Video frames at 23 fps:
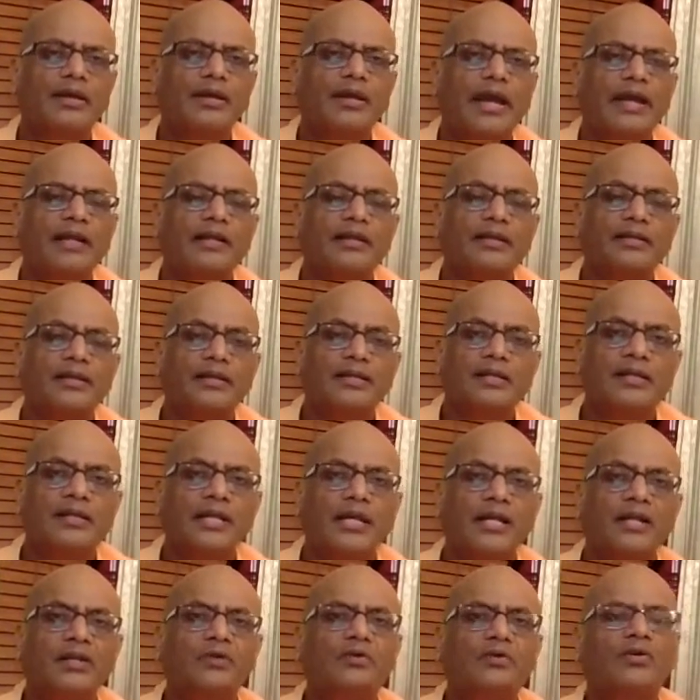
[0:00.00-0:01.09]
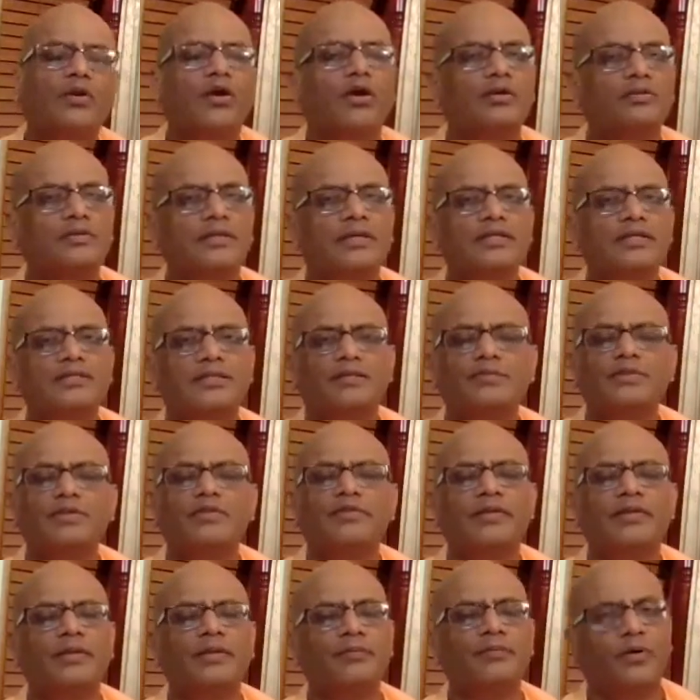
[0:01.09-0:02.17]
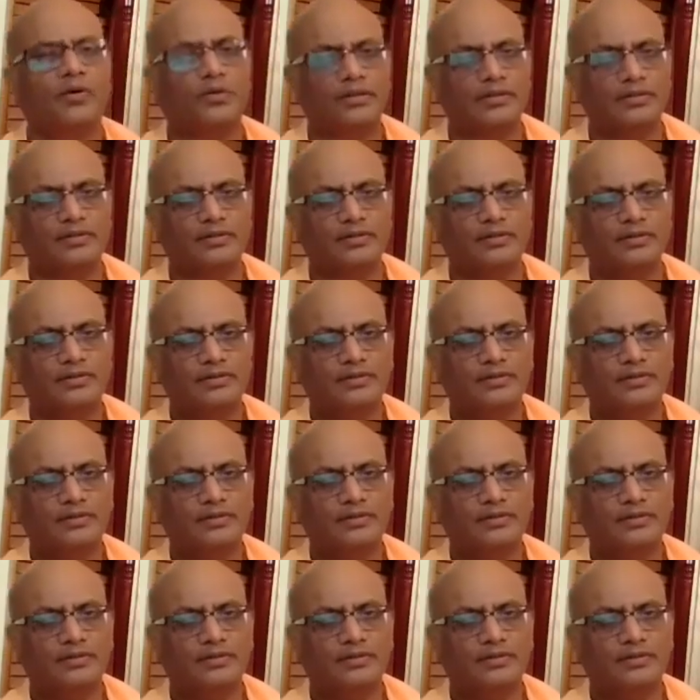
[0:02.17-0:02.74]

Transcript: And that yellow cloth is something very important.